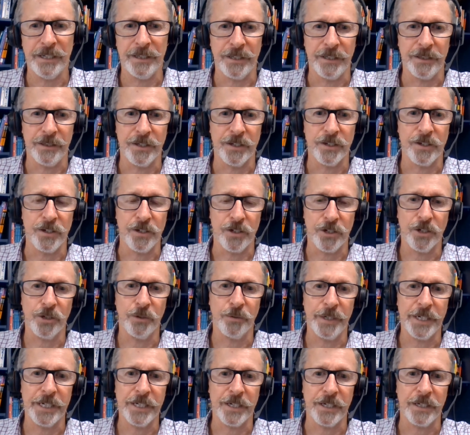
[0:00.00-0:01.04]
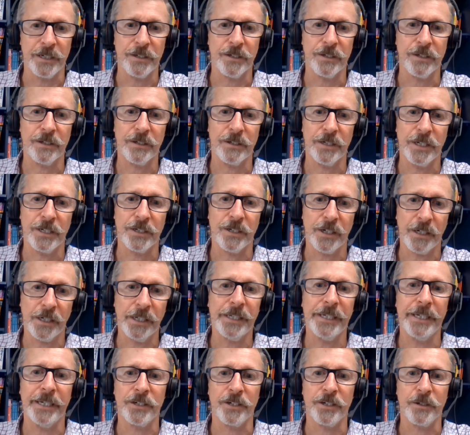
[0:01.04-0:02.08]
that this is too easy is
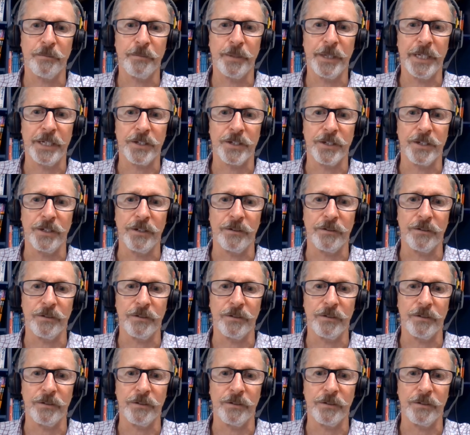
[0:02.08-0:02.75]
clear to Pearson.